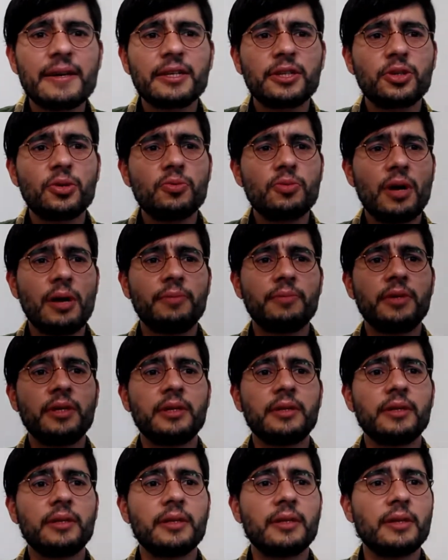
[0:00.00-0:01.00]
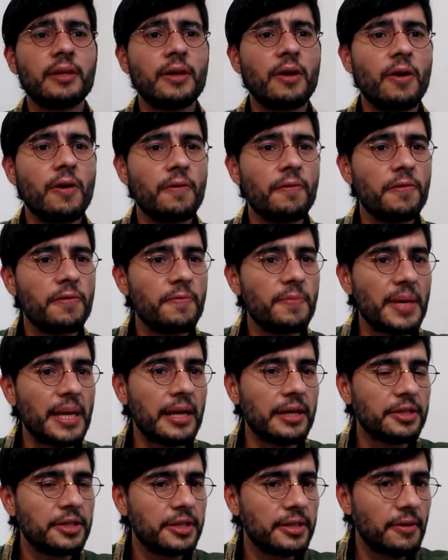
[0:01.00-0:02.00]
surrounding of the
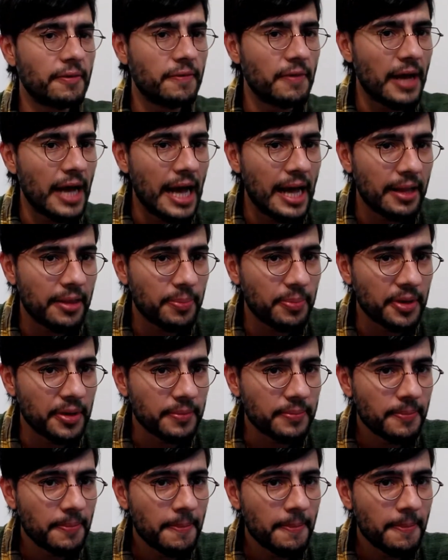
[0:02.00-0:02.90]
village of Legazpi.